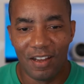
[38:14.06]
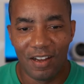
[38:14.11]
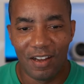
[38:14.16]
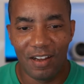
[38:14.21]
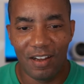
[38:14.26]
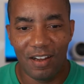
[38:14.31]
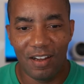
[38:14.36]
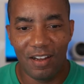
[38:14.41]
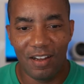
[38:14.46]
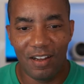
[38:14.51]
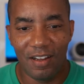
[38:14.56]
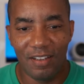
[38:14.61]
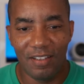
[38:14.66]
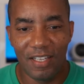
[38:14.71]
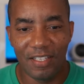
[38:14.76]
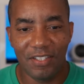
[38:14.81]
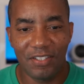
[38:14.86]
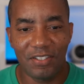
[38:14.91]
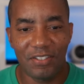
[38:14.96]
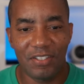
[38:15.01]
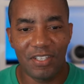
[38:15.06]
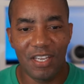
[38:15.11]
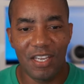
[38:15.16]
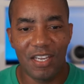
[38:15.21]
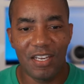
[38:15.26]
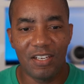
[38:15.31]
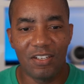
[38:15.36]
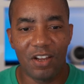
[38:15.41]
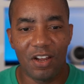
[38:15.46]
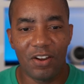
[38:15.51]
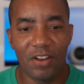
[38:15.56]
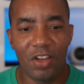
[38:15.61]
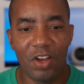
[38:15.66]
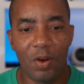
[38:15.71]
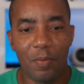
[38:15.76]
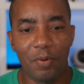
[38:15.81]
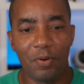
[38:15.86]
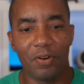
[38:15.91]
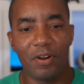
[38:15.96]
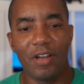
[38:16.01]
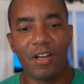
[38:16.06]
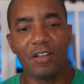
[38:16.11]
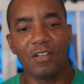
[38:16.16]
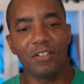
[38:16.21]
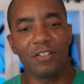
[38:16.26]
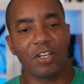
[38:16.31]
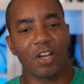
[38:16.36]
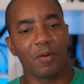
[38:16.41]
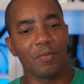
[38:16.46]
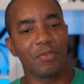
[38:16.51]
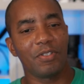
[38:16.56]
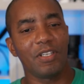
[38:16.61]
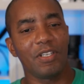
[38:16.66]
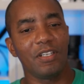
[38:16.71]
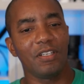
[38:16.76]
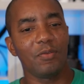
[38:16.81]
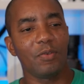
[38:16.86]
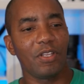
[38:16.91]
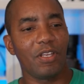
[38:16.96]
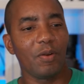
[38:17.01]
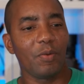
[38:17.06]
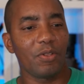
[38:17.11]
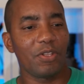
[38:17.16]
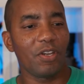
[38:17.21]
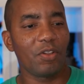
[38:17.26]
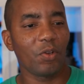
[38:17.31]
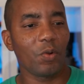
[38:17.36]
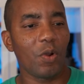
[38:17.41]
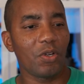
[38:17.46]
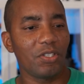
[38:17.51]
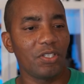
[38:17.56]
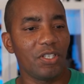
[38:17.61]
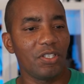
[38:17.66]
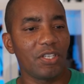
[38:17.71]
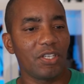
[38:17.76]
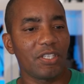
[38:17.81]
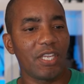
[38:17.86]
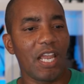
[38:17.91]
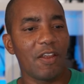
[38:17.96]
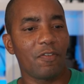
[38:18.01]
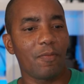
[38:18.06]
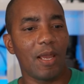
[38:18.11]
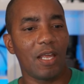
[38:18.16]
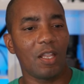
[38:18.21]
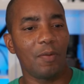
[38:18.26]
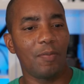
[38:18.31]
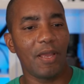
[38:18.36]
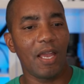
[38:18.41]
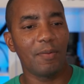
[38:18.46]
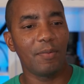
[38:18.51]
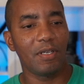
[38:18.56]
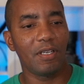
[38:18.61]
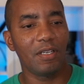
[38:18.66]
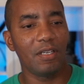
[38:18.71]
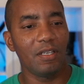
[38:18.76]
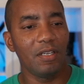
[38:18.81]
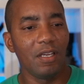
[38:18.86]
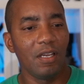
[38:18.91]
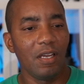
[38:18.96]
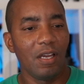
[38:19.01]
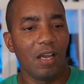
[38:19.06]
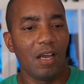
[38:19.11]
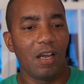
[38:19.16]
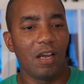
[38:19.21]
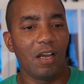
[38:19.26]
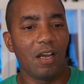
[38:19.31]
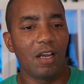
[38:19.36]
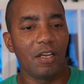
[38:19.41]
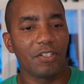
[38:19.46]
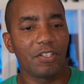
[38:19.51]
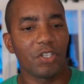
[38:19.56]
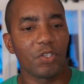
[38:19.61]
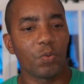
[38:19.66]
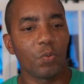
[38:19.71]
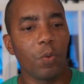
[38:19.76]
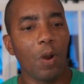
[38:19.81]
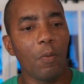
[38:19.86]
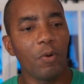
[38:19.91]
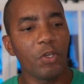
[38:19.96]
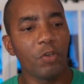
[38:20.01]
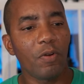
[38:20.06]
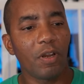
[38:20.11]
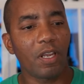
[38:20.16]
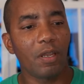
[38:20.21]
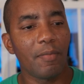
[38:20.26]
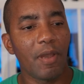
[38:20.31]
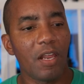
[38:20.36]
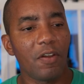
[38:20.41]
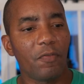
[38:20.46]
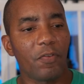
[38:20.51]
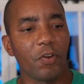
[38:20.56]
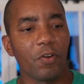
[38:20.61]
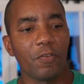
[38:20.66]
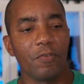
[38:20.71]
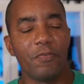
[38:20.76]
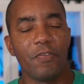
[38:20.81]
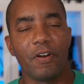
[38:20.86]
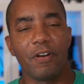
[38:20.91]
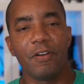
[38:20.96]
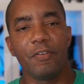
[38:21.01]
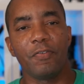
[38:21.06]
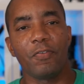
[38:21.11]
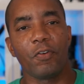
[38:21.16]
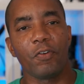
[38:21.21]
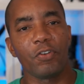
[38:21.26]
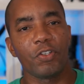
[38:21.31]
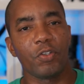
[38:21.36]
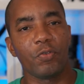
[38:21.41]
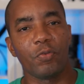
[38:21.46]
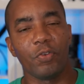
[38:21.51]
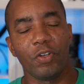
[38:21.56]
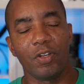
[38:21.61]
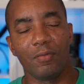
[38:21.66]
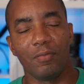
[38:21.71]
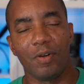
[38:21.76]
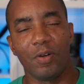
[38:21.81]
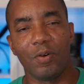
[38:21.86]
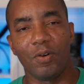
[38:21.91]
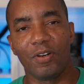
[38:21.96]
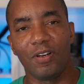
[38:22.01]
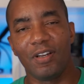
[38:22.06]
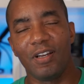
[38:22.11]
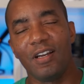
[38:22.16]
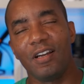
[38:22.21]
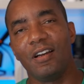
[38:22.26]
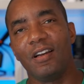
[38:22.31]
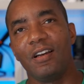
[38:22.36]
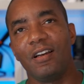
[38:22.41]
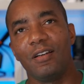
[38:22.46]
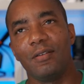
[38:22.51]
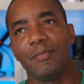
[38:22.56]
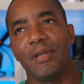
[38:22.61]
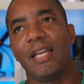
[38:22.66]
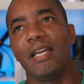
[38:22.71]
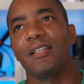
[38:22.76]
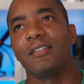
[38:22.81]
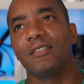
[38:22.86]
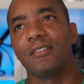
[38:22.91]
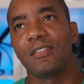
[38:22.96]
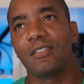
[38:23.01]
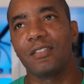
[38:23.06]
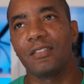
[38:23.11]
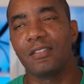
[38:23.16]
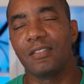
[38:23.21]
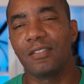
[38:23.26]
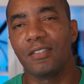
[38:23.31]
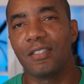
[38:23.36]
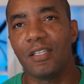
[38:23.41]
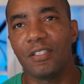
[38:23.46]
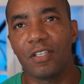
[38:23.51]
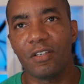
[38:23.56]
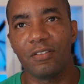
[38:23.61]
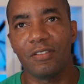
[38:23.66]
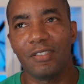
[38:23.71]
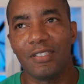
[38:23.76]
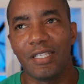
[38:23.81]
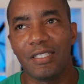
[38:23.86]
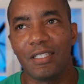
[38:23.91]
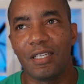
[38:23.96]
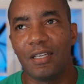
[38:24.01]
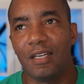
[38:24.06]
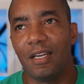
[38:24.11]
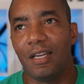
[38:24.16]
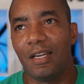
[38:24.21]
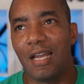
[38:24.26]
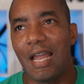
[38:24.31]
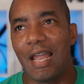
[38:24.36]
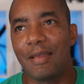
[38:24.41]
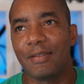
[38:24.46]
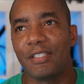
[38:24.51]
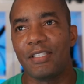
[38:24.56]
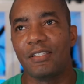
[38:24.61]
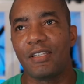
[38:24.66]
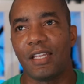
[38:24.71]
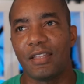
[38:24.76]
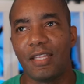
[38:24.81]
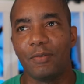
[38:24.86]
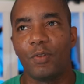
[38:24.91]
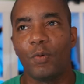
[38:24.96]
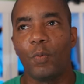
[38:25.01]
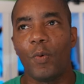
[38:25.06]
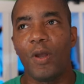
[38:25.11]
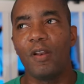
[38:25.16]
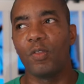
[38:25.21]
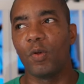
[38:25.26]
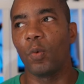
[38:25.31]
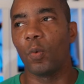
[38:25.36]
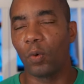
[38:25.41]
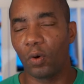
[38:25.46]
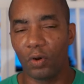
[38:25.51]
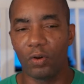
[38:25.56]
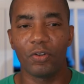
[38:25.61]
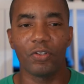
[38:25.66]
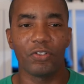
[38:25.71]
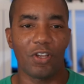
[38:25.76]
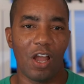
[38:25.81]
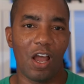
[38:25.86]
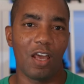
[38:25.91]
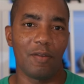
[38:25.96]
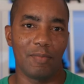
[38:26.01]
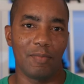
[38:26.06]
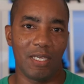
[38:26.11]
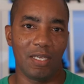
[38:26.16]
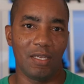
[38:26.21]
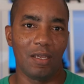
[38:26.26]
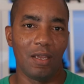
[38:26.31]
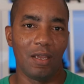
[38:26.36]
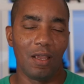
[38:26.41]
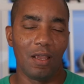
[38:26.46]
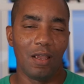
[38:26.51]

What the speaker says: Let's see. Donnell Burrell comes in with another question. He says, hey, from Alabama. He says, what would you recommend for your very first reel mower? Ah, man, the weight of the world is on me